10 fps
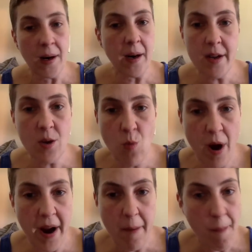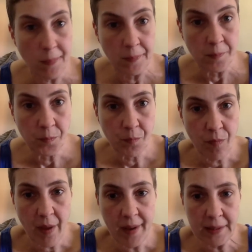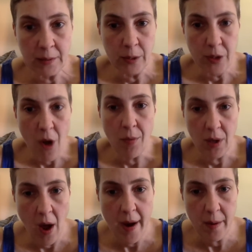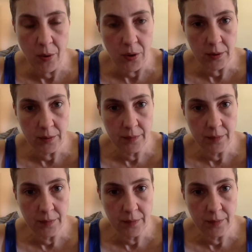either way, it was not reliable.